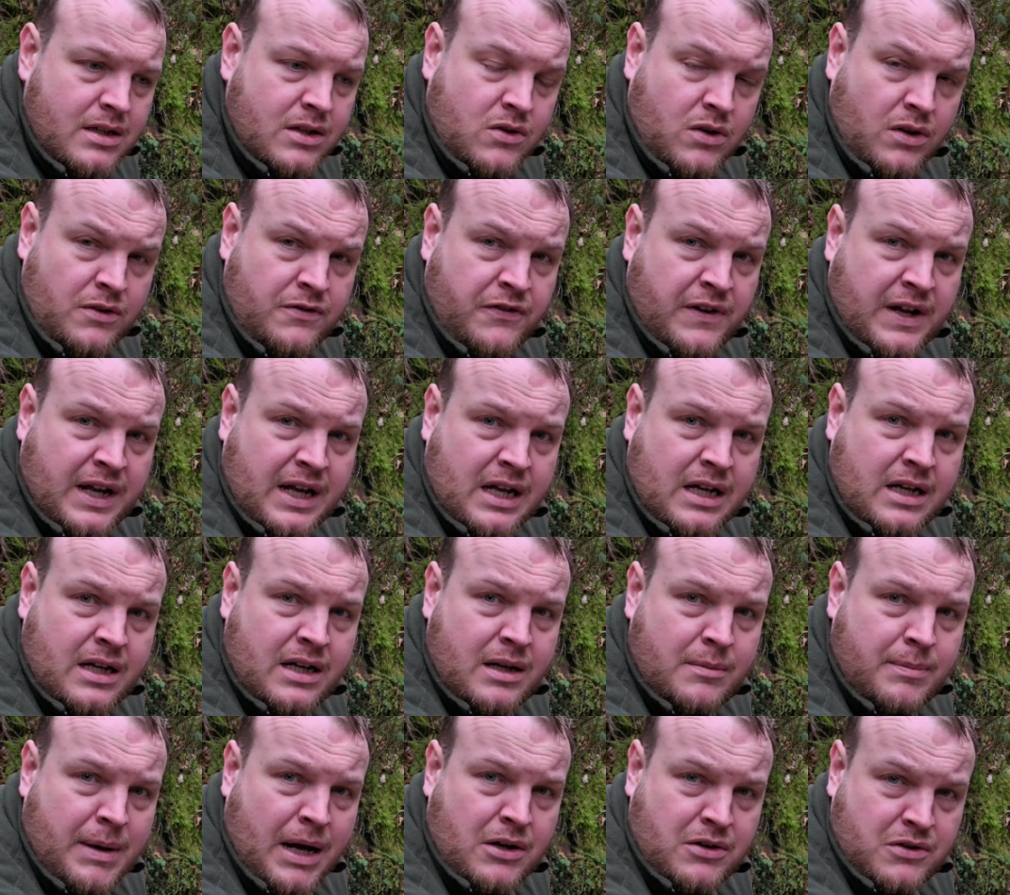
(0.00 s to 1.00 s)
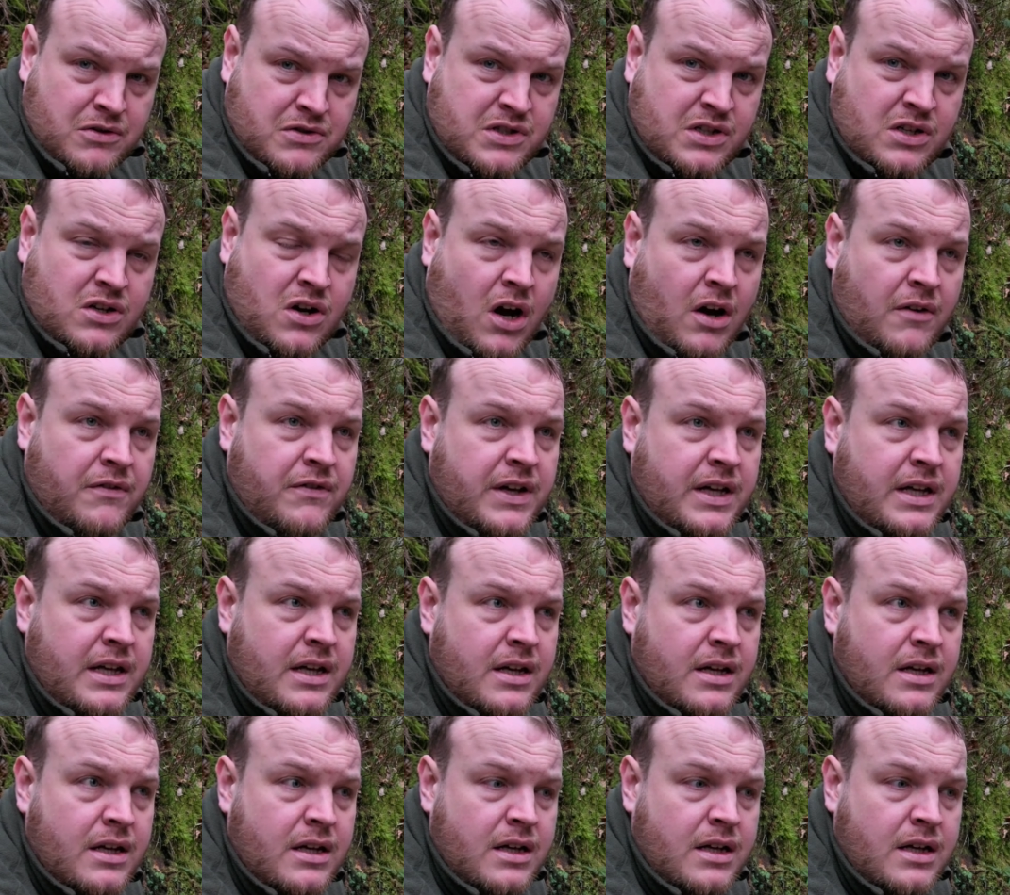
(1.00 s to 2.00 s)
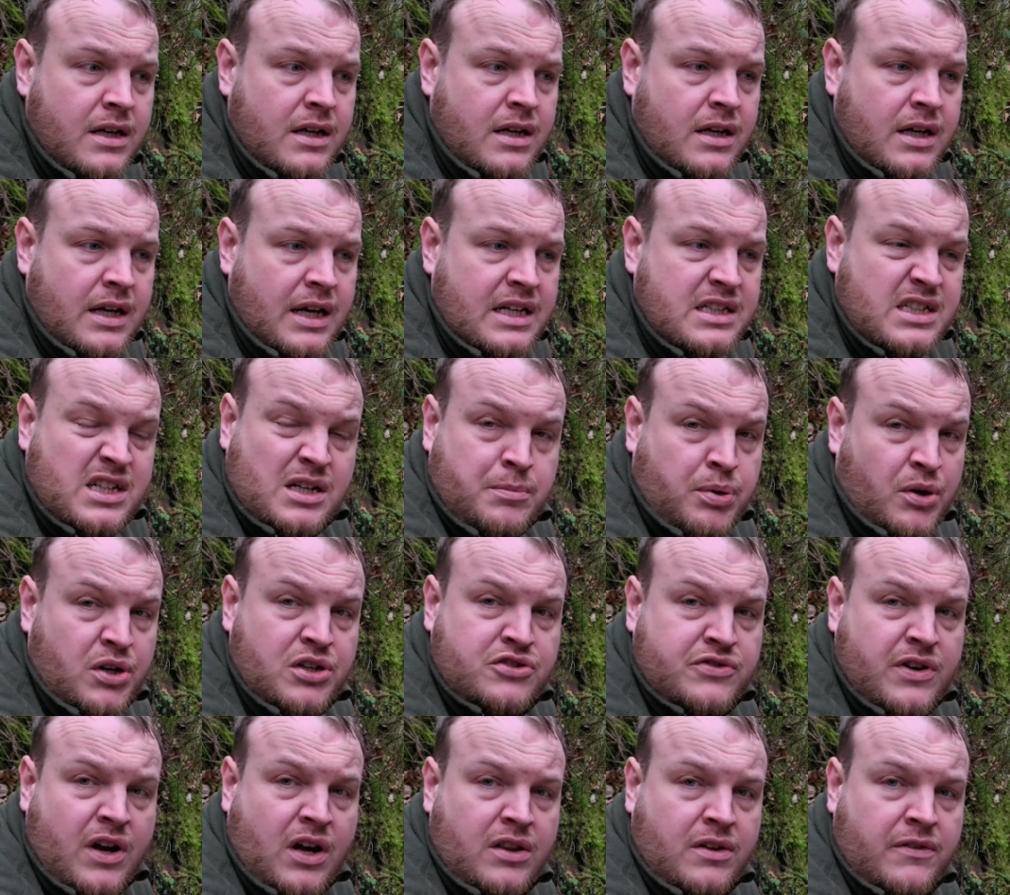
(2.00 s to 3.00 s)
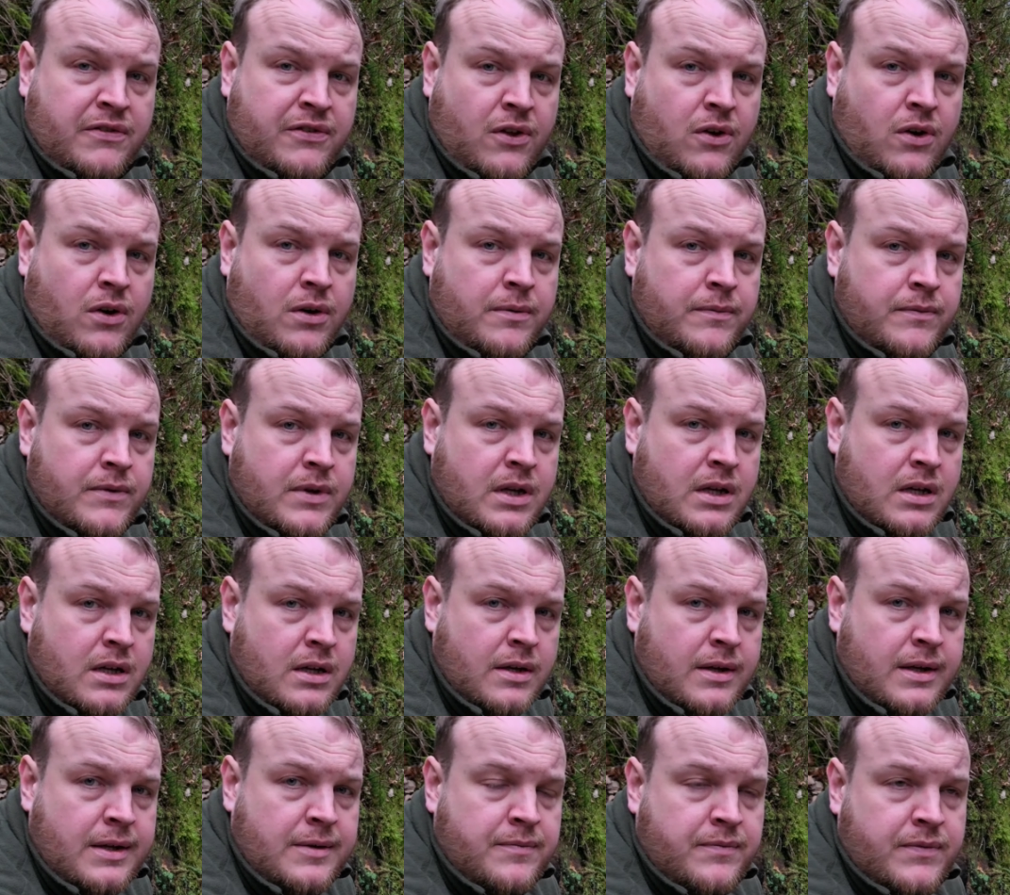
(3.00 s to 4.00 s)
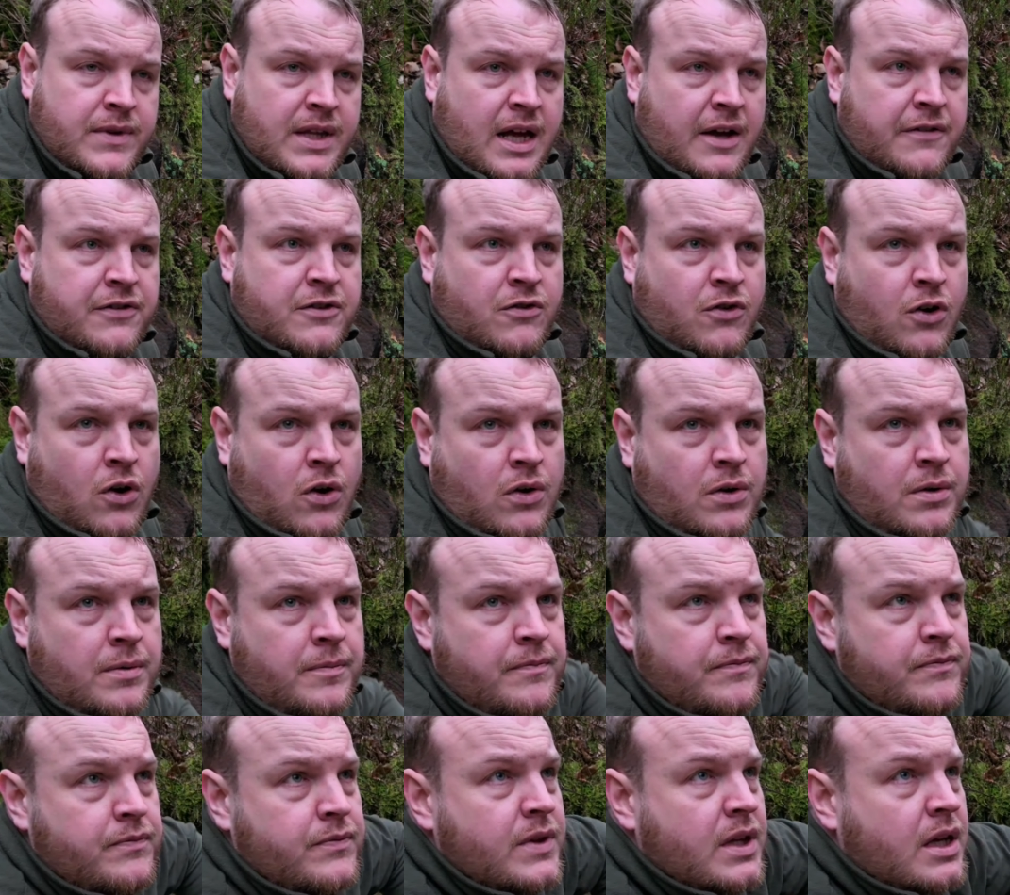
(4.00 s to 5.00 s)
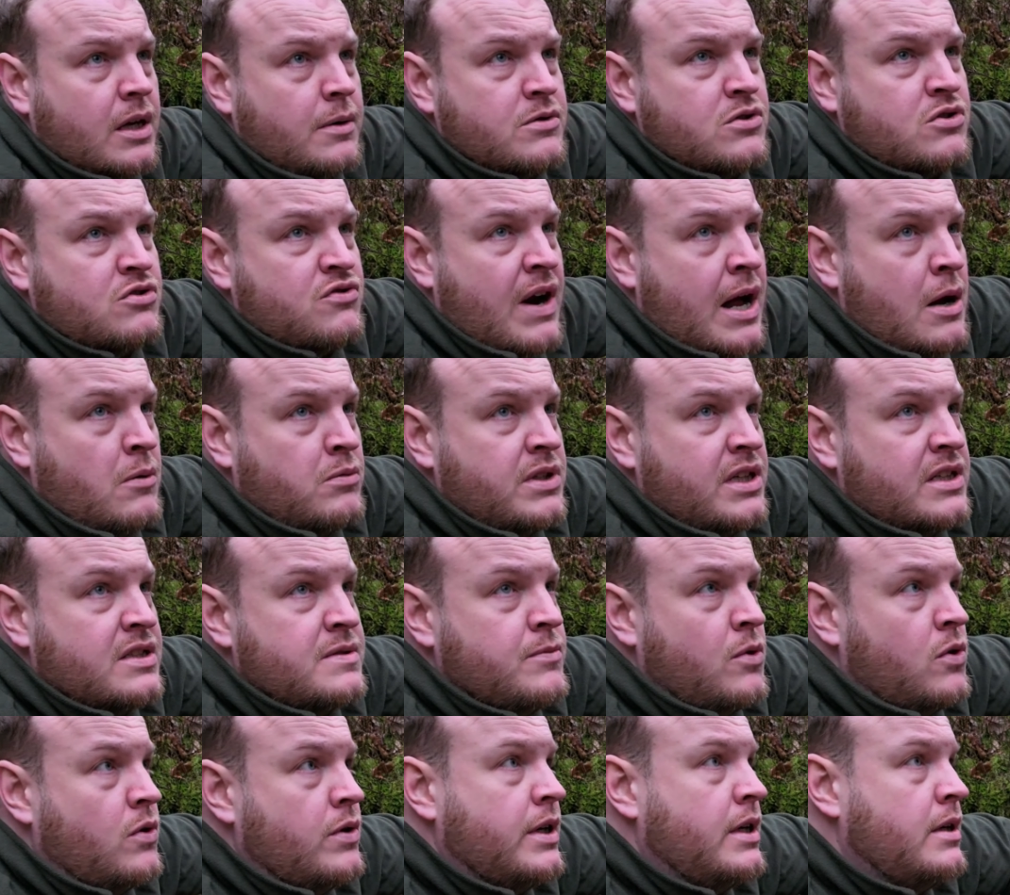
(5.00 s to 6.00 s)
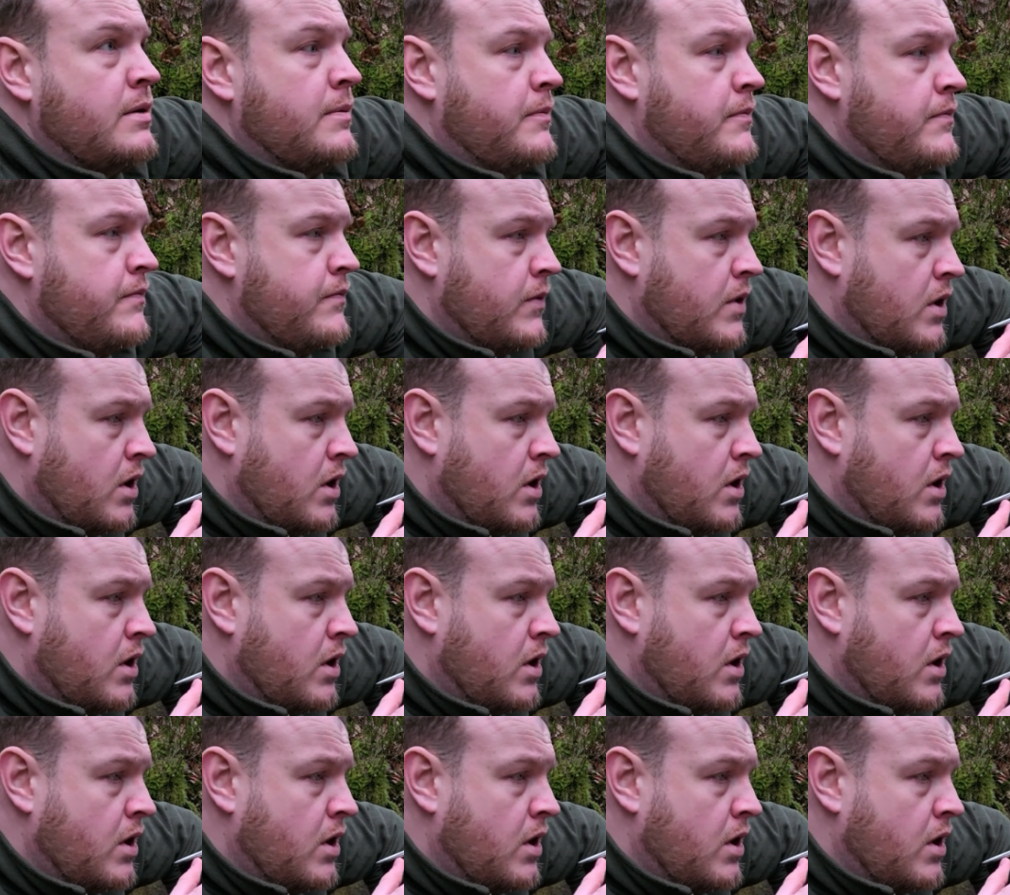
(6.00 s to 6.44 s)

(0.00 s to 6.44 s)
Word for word: and the good thing about using coffee is you can put it straight on the floor. After all, it was ground this morning.